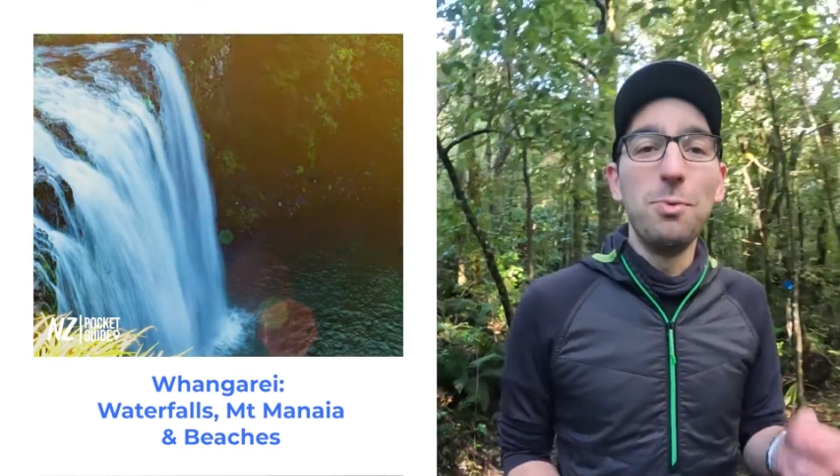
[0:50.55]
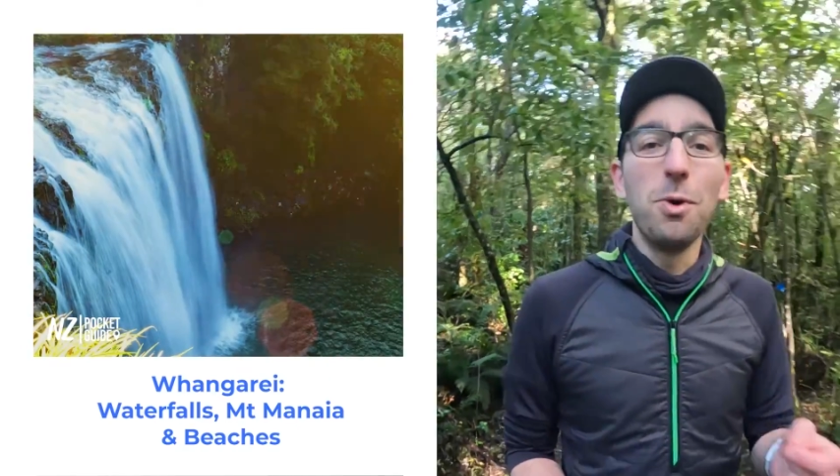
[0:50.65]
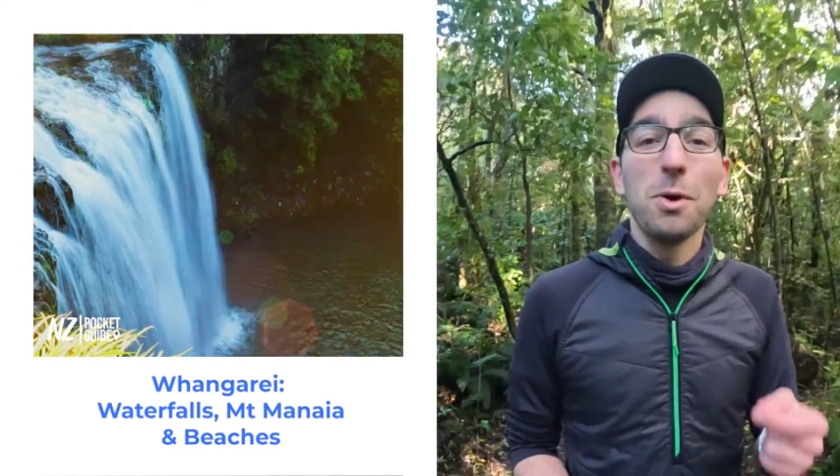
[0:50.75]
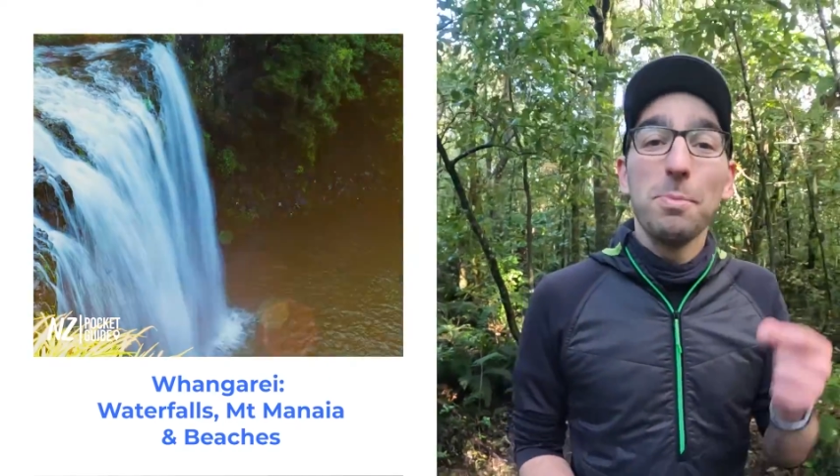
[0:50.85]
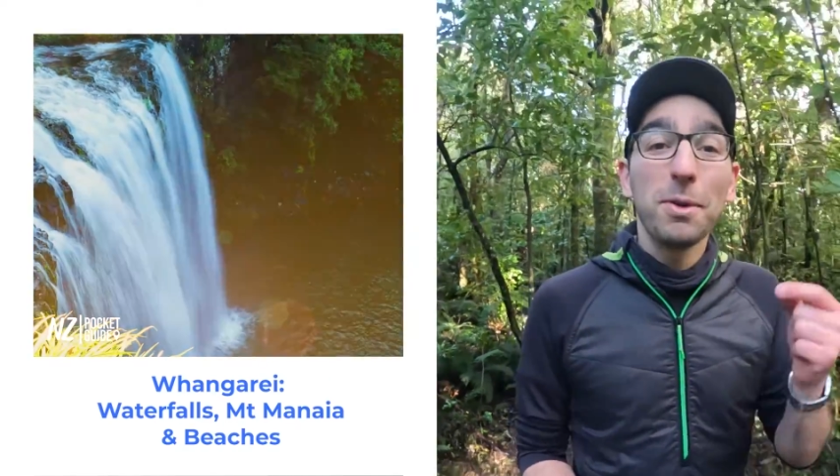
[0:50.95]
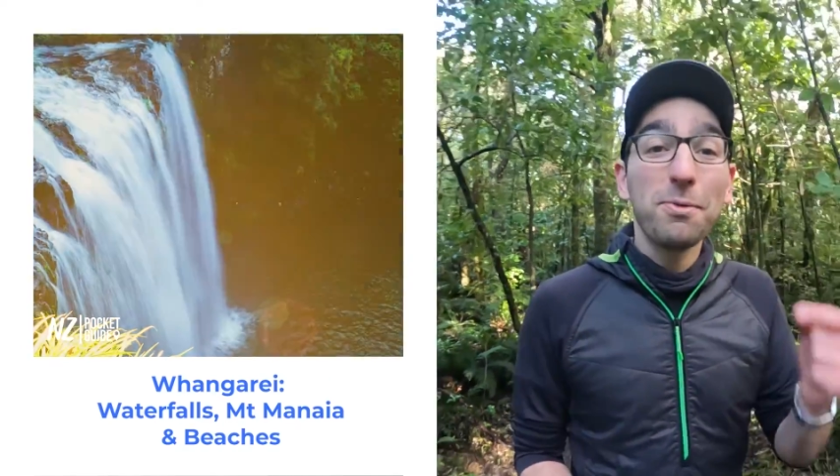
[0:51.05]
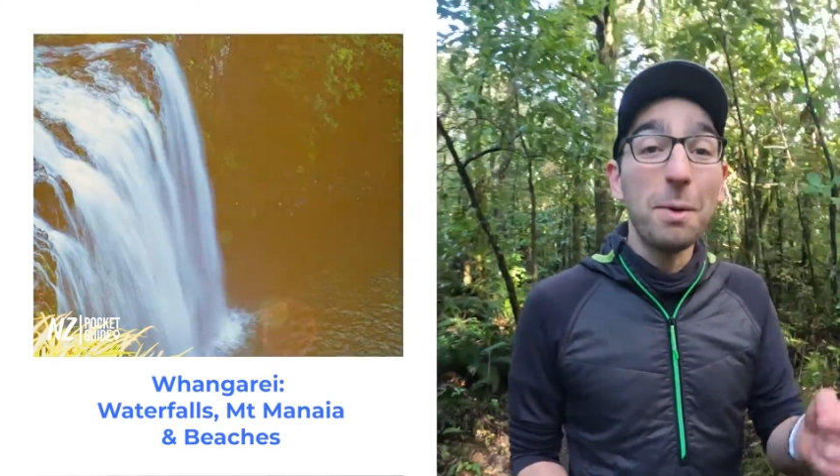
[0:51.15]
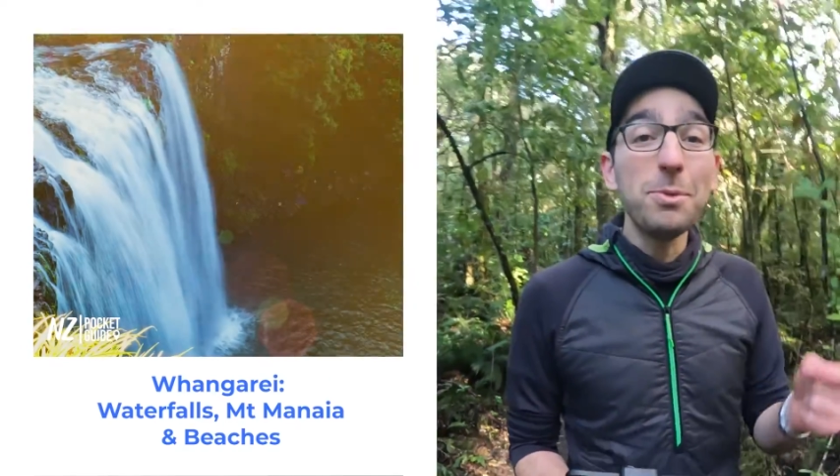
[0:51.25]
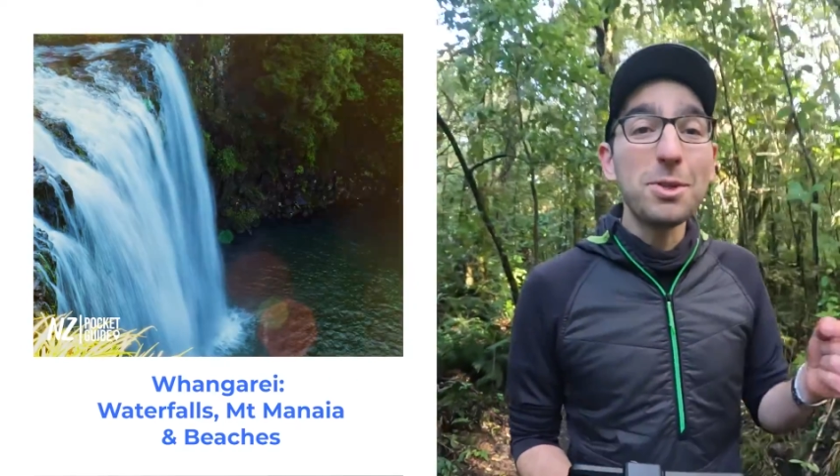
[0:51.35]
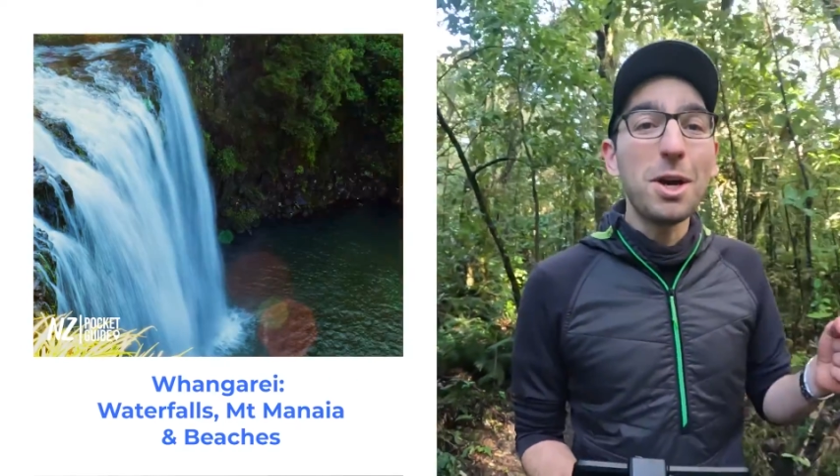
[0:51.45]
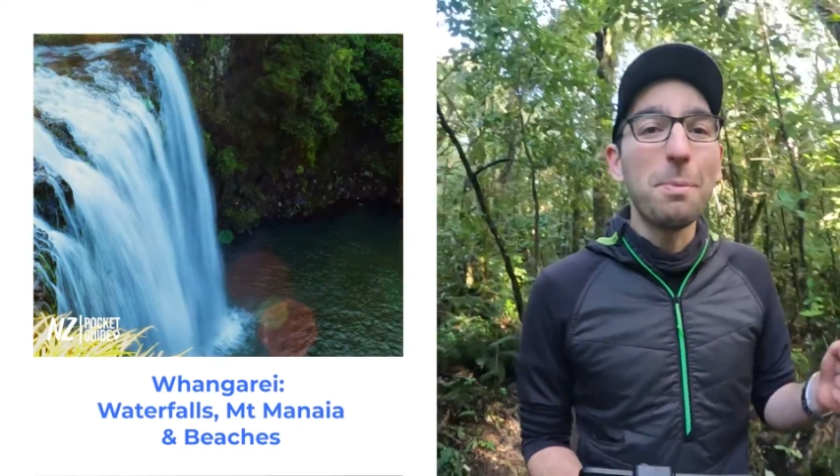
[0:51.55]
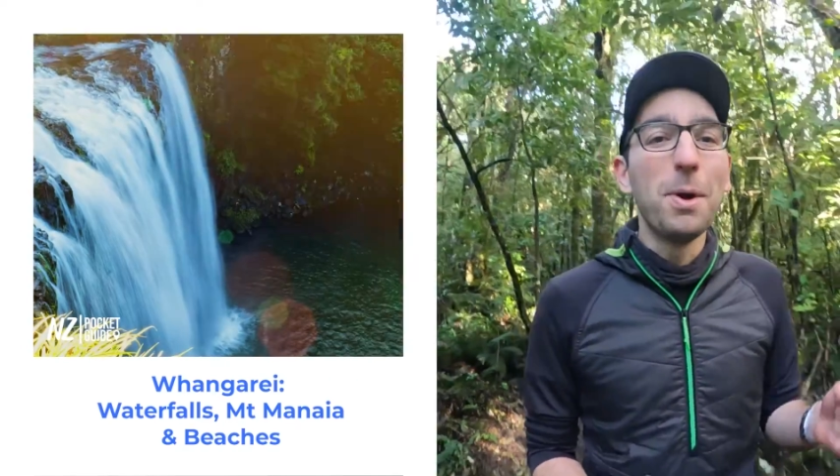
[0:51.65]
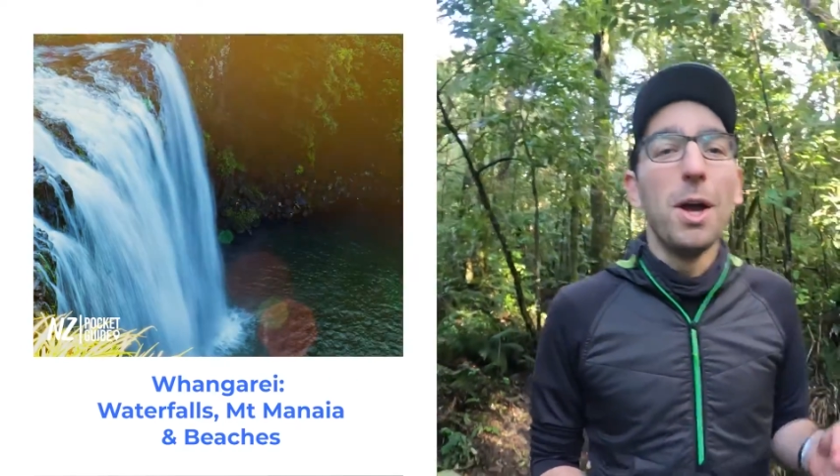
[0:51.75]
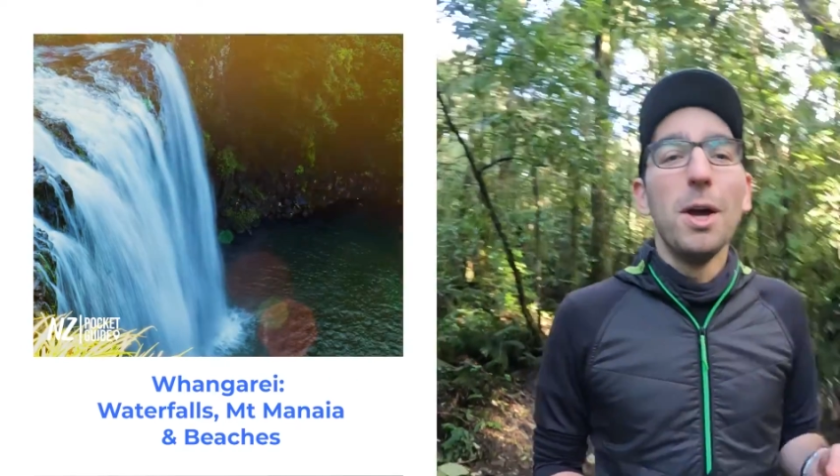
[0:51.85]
walk, but from the top